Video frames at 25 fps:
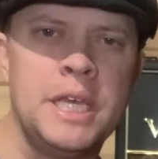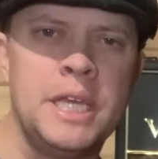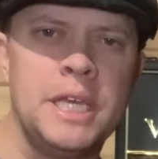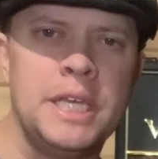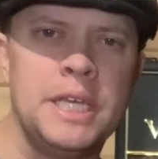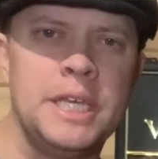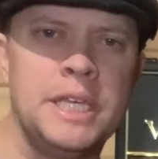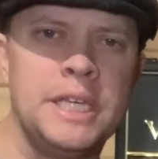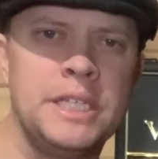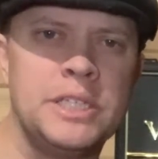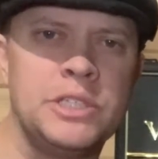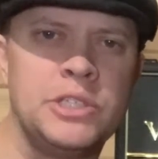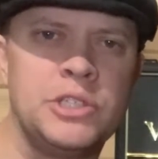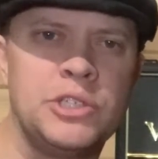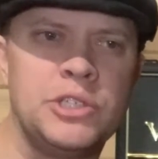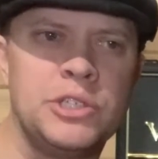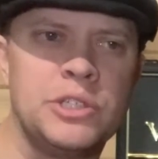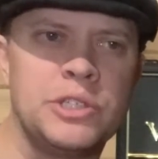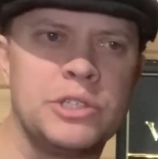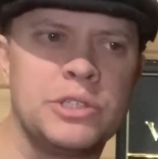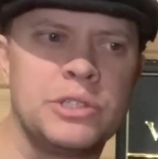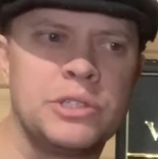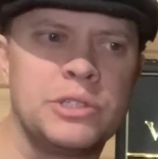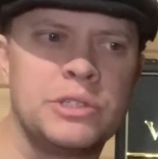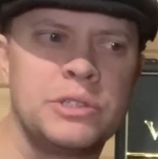it
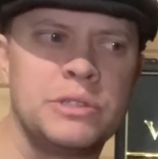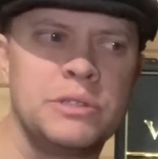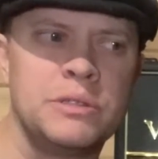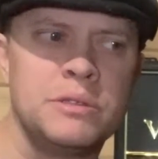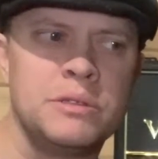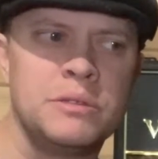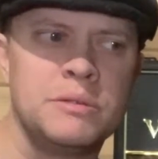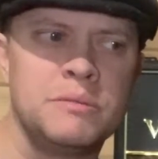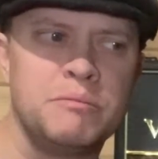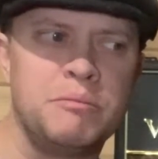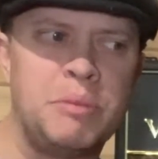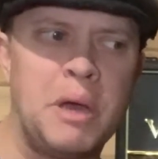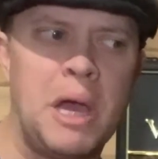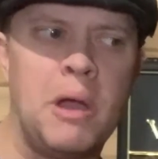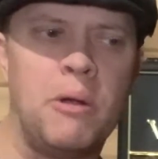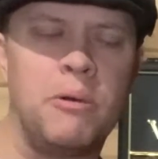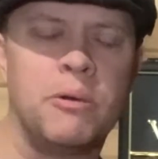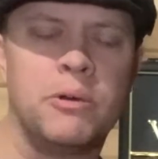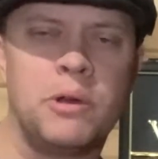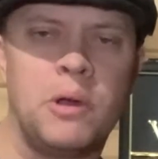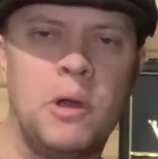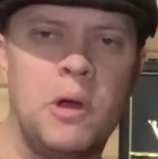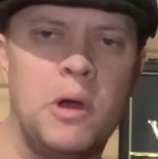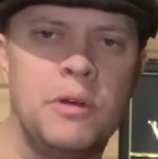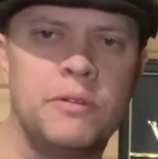just powered
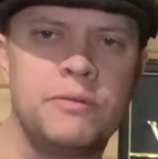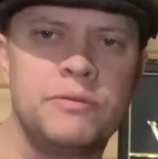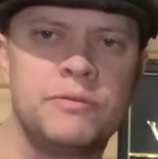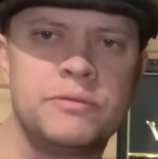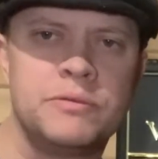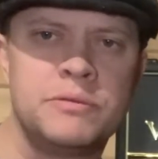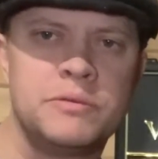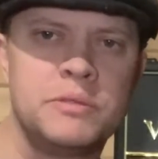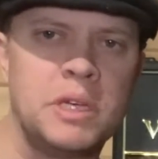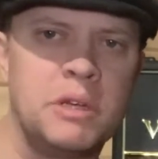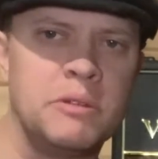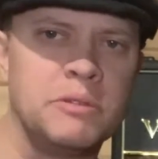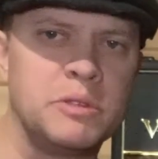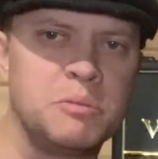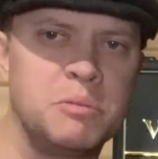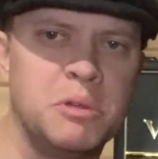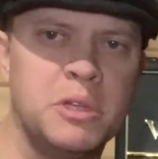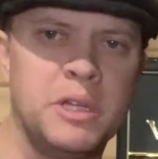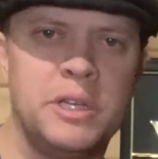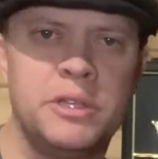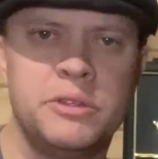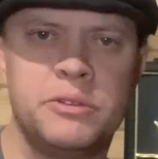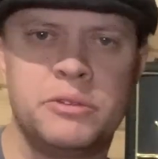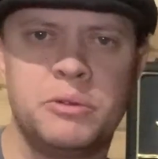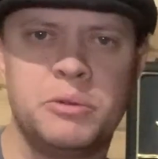off. I was
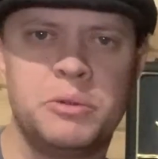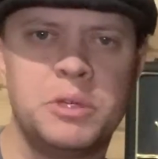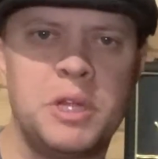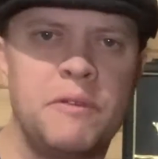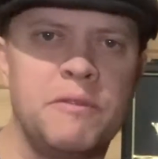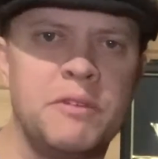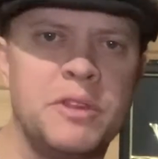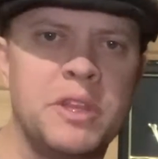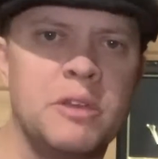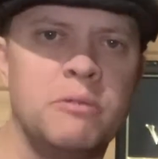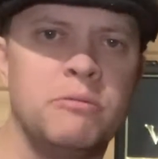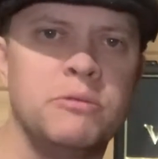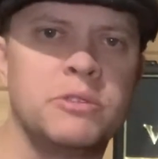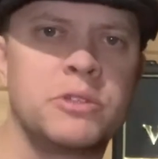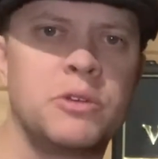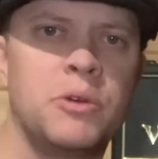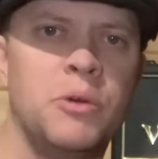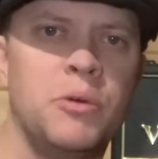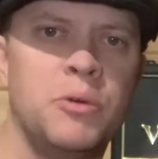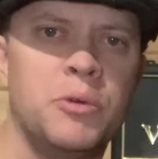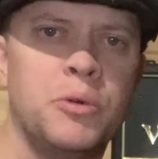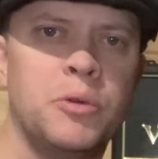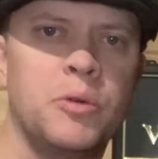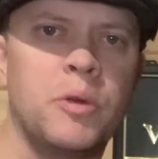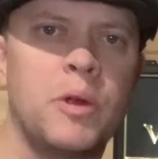playing through it, everything was
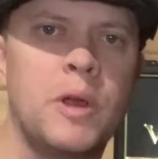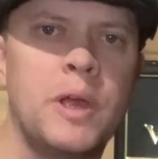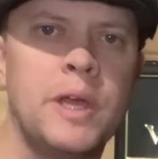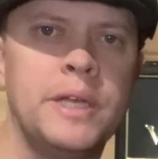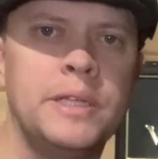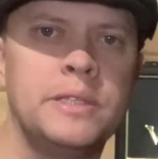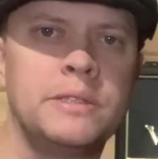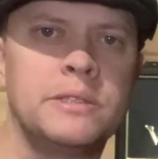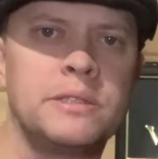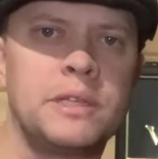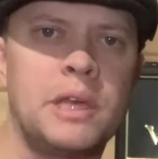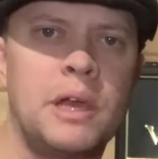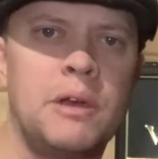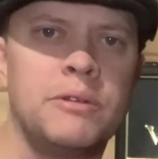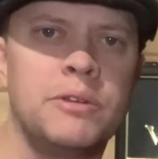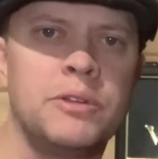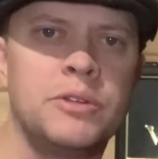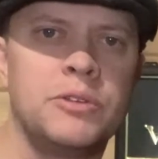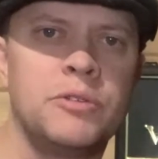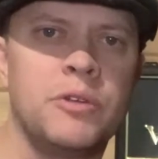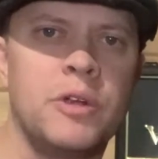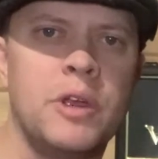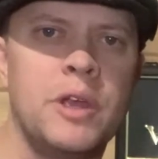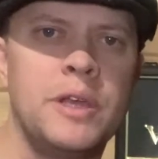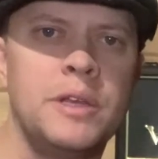going great, sounded
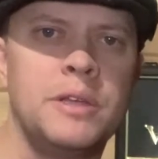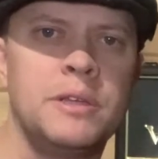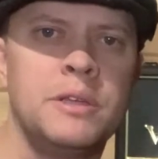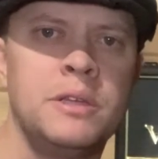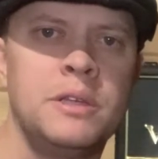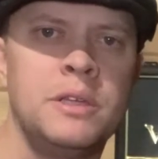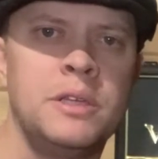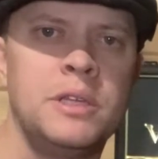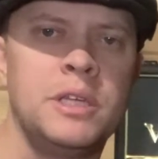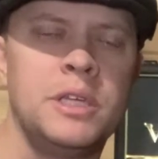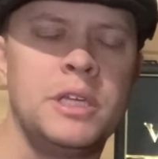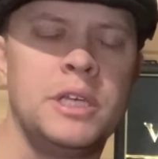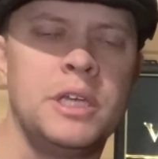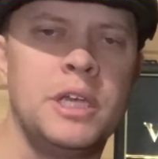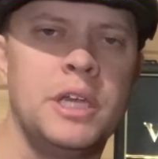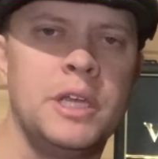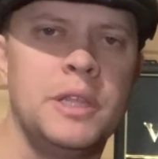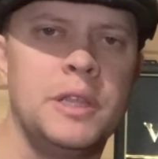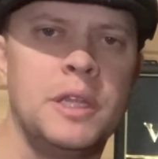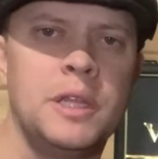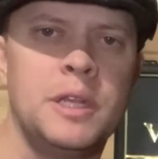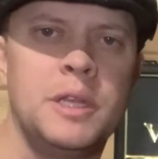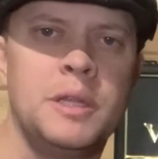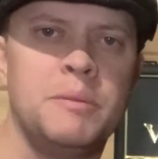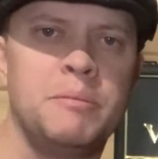great, and
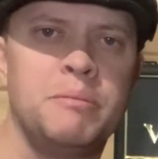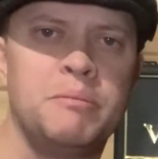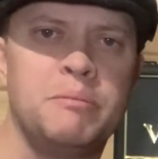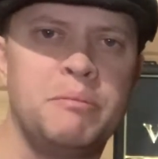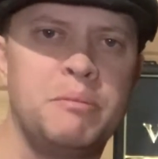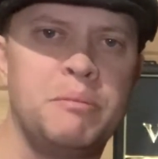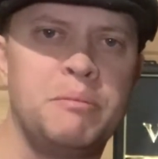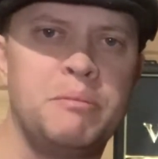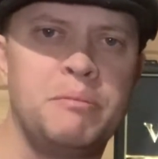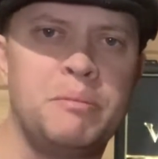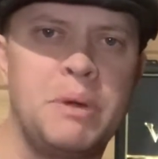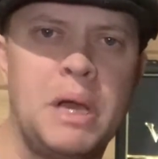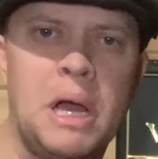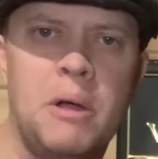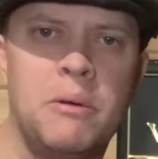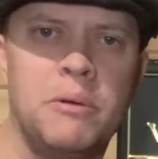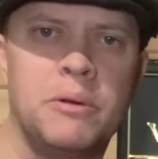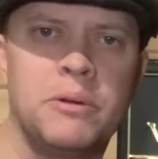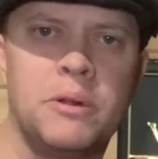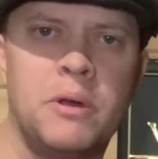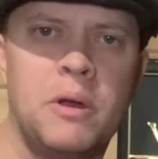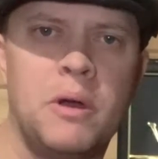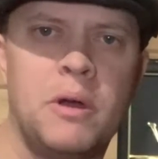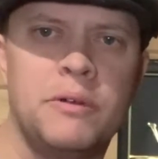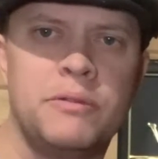then it powered
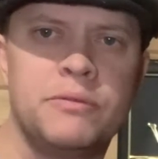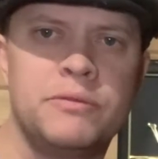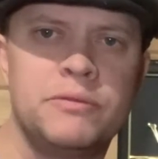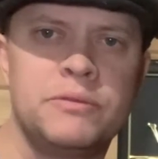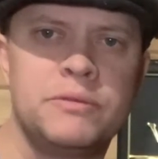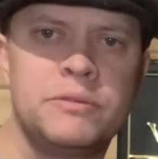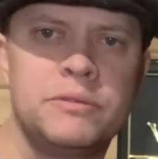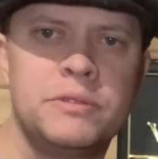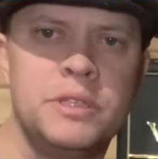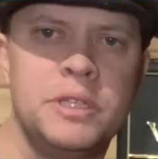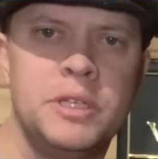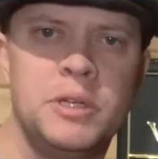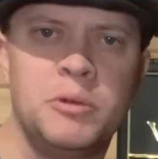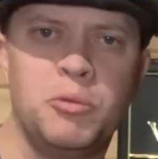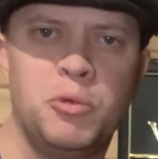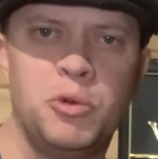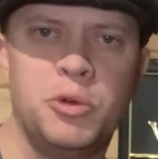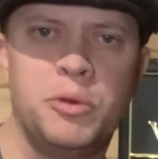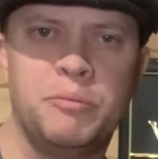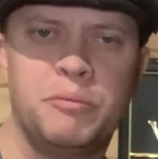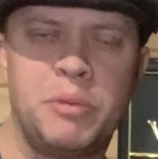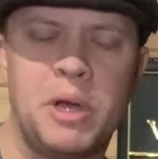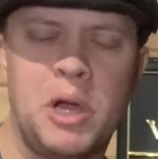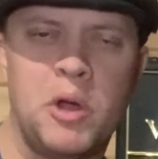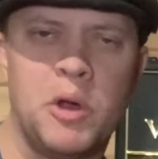off and it
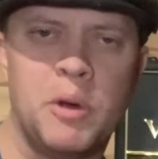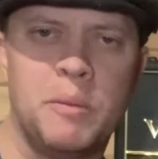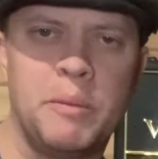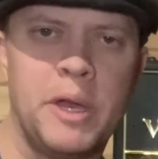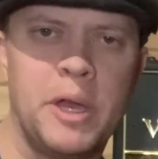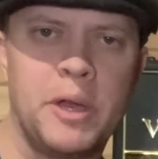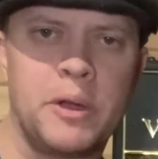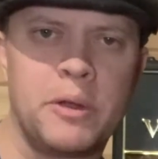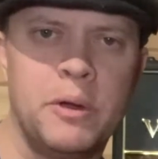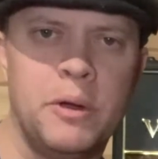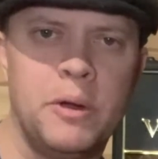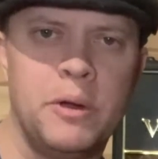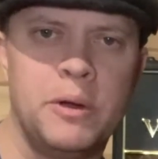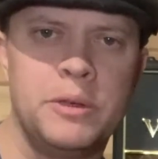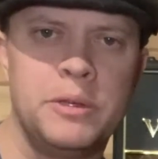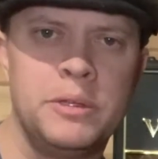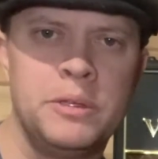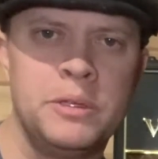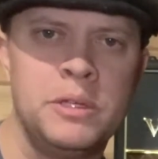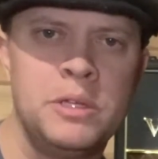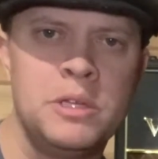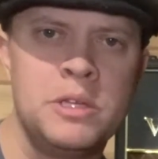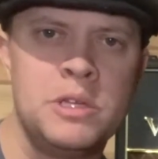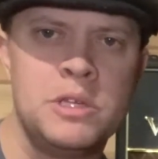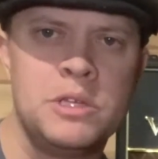wouldn't power back on.
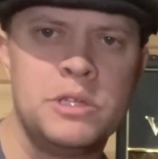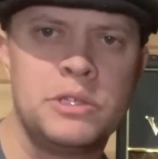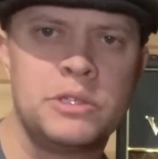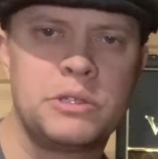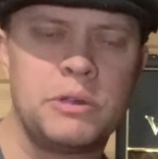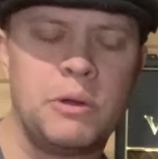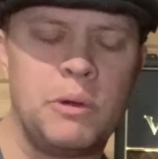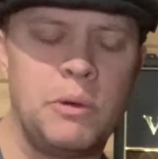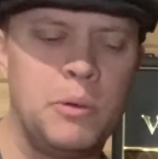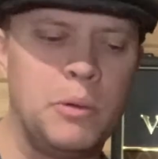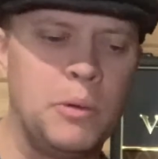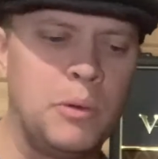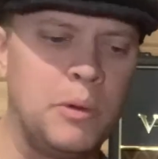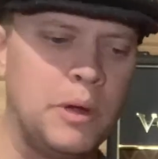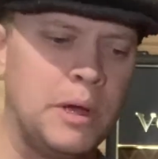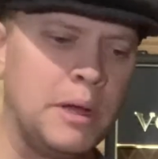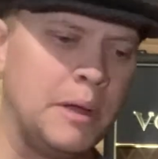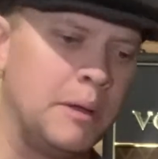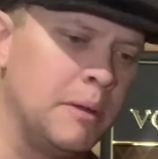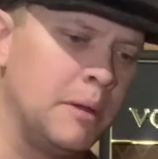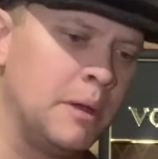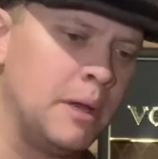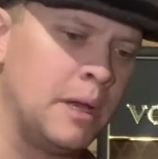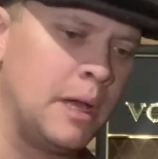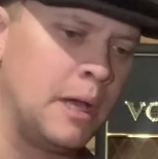So
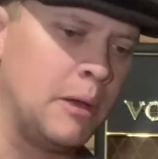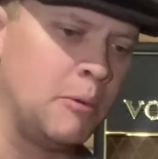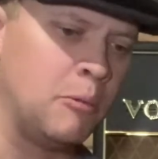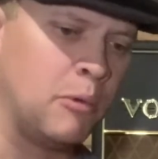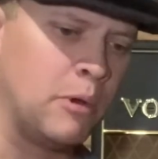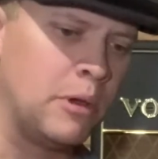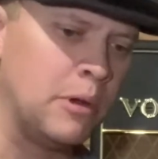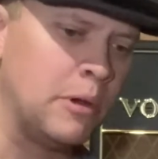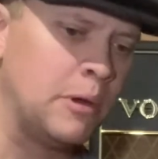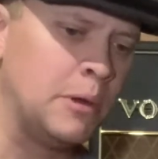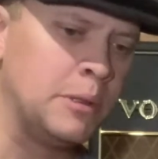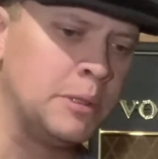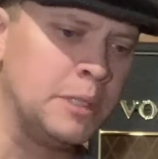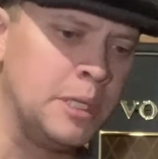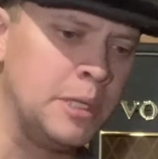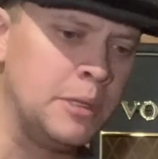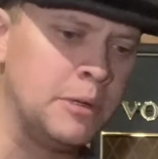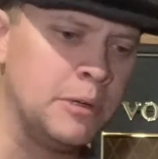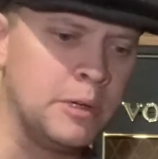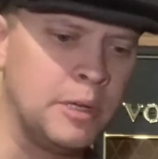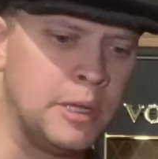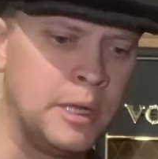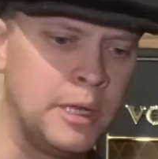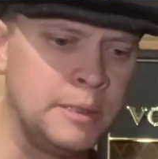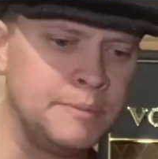I went on the
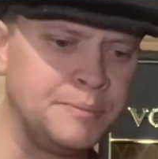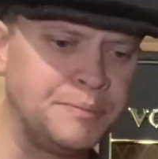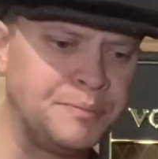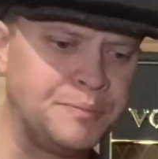internet